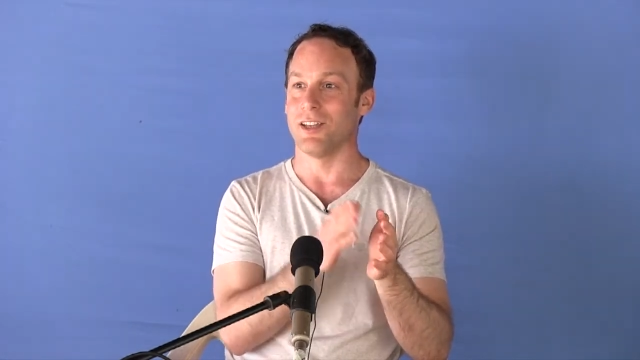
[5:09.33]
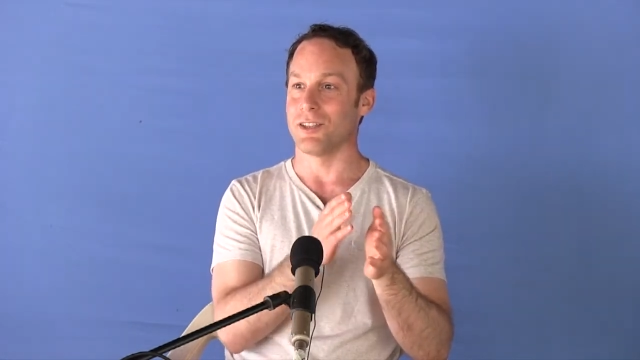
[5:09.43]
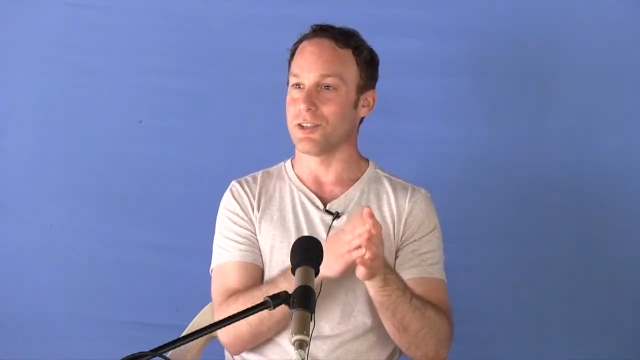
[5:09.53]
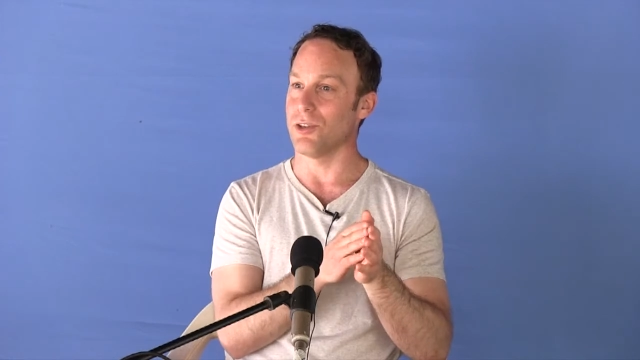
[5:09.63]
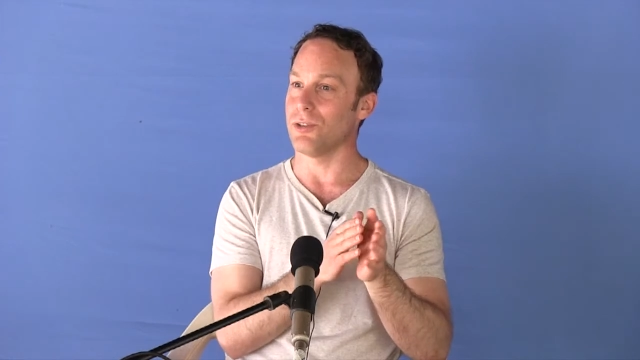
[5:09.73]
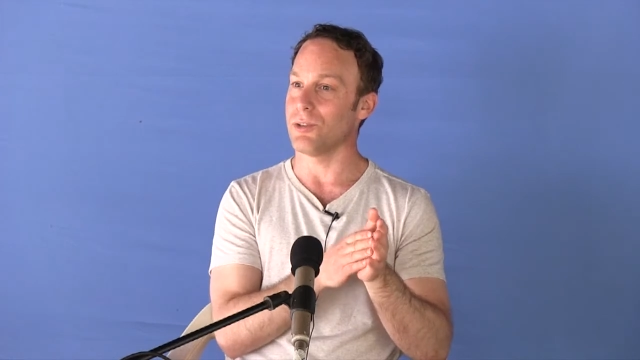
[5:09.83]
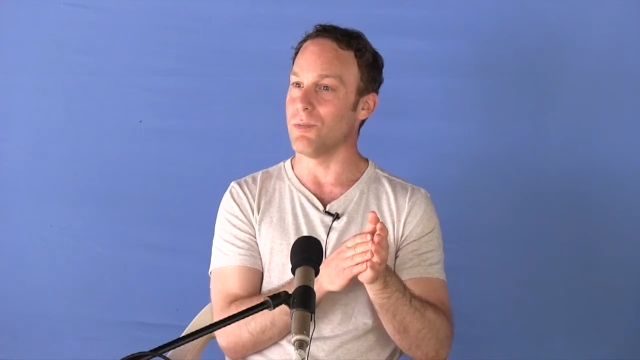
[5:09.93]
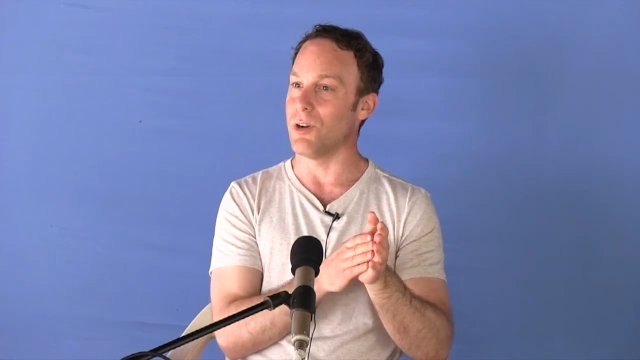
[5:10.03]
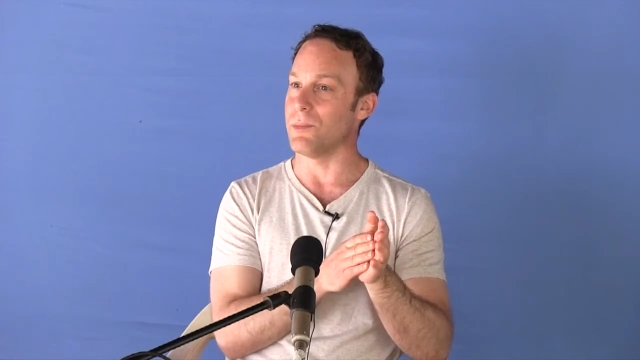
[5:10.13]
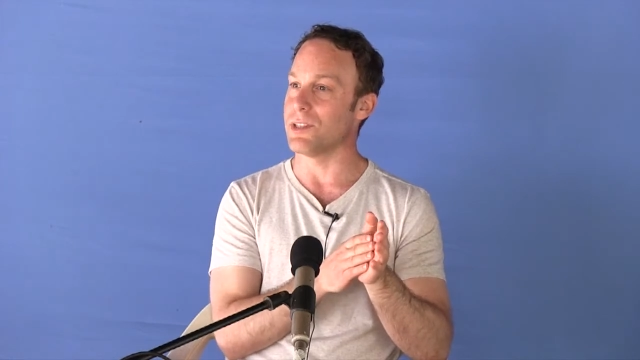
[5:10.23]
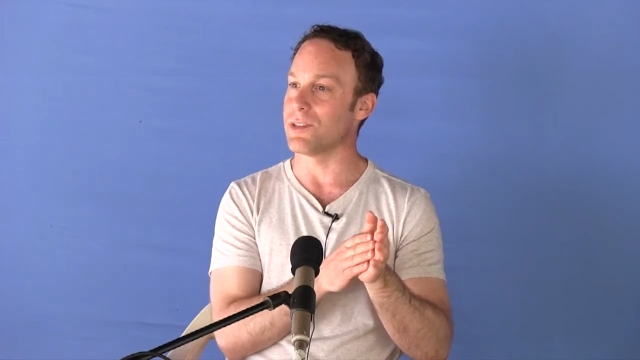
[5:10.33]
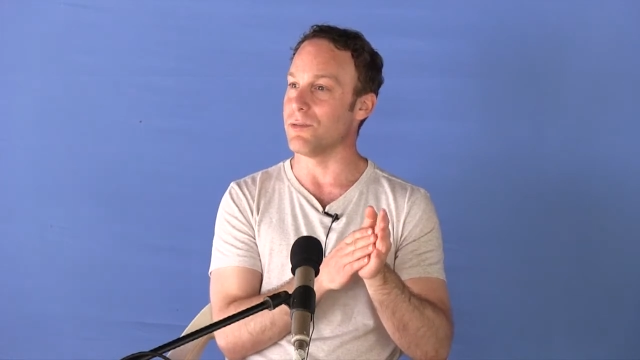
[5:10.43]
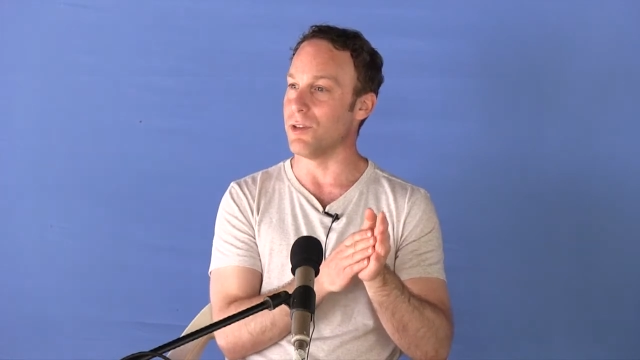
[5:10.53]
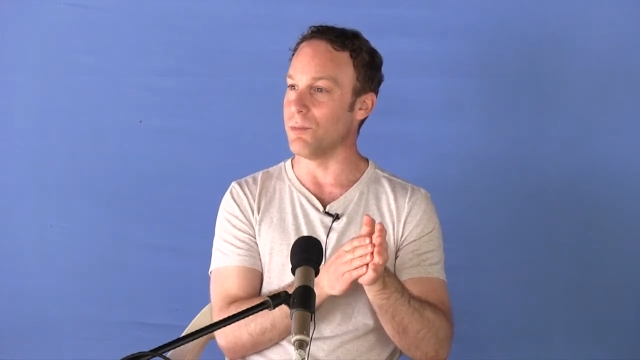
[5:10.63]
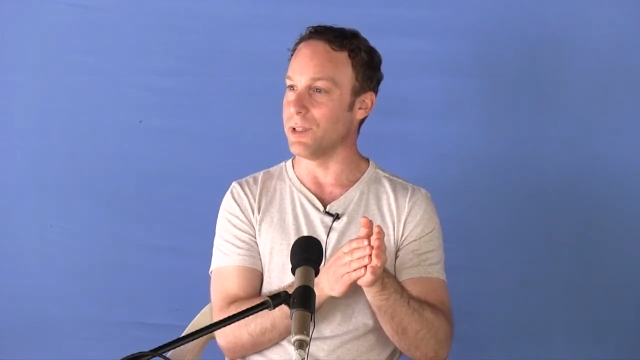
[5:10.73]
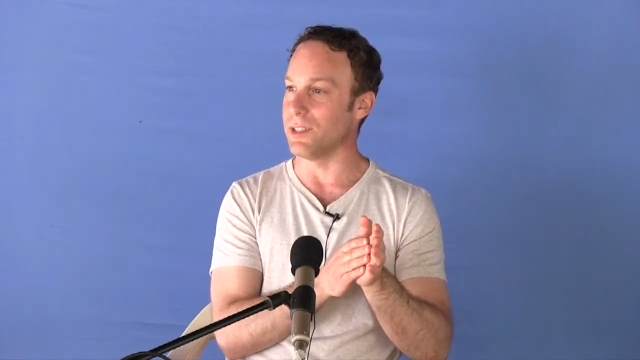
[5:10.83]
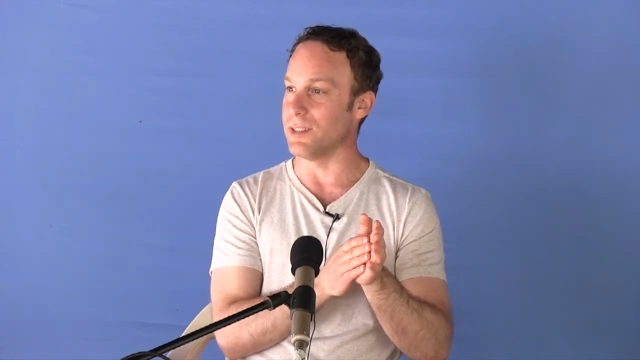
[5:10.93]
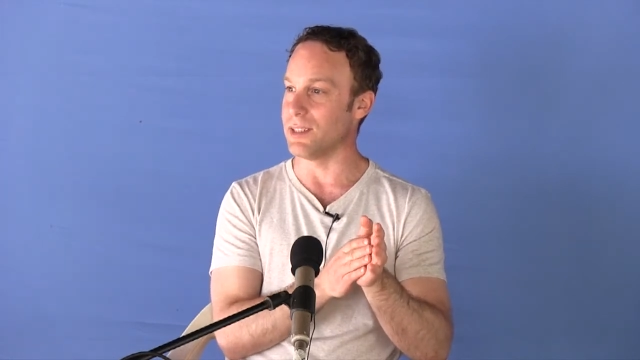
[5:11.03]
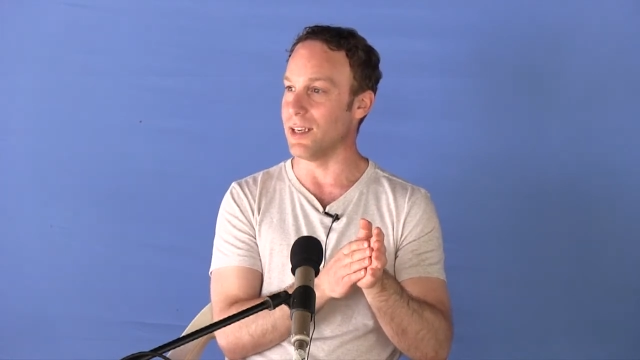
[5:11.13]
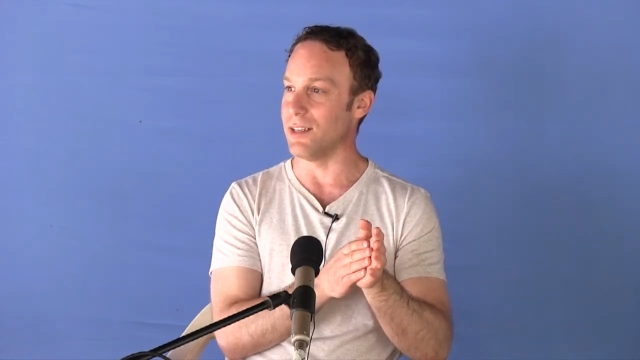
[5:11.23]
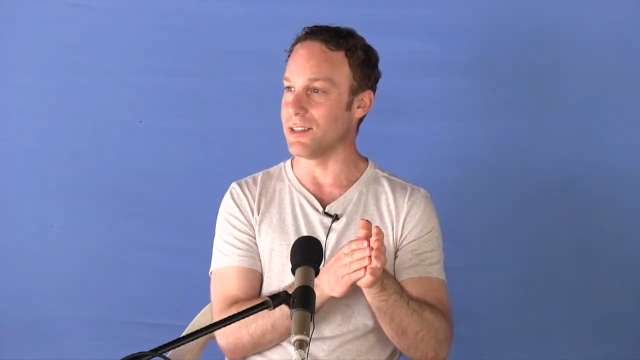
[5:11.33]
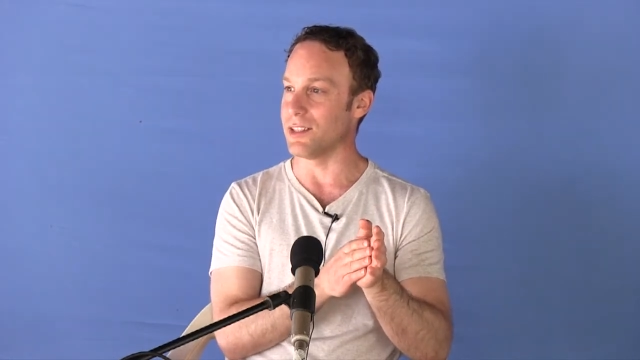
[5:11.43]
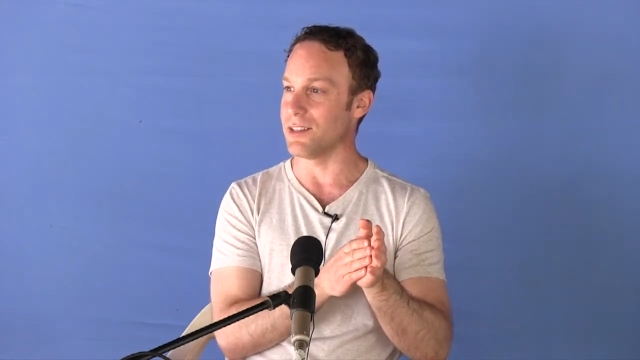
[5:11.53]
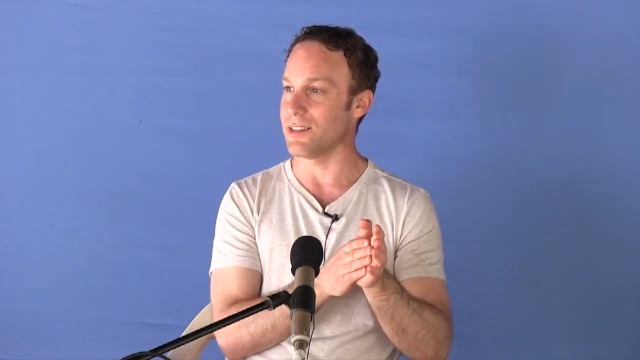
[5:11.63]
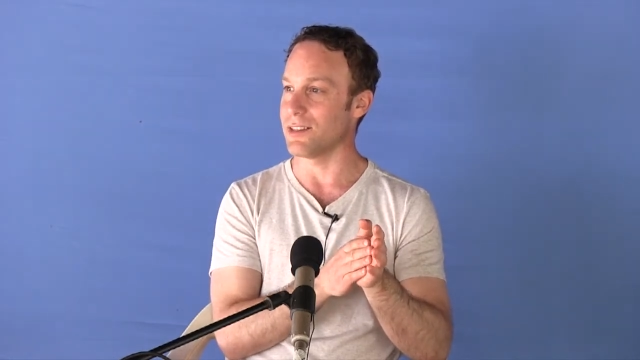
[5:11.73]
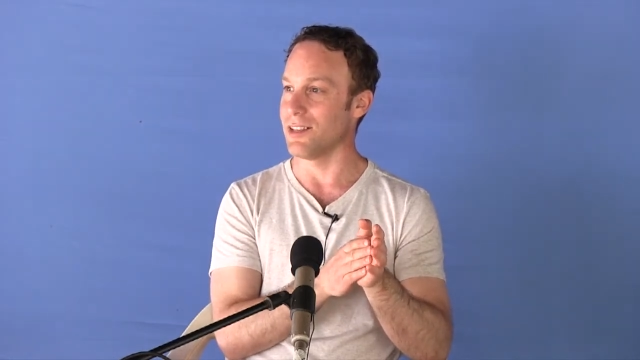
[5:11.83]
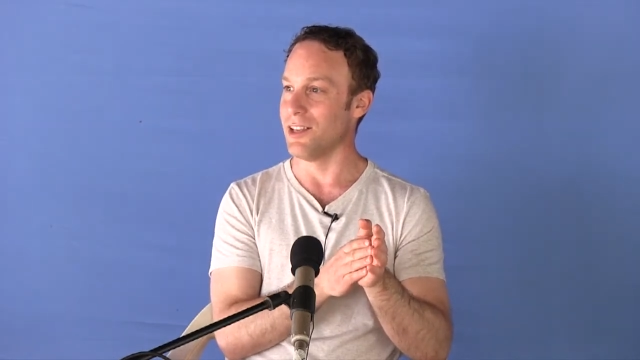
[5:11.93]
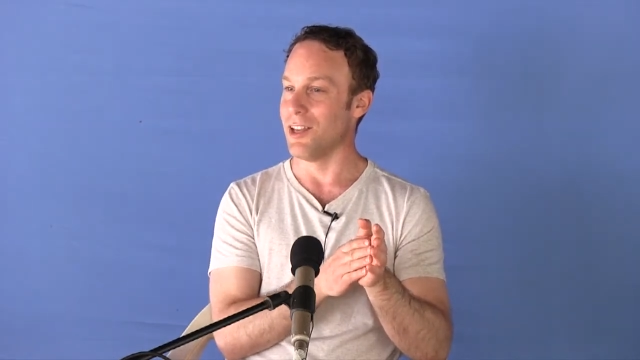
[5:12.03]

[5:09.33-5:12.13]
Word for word: Short moments of open intelligence,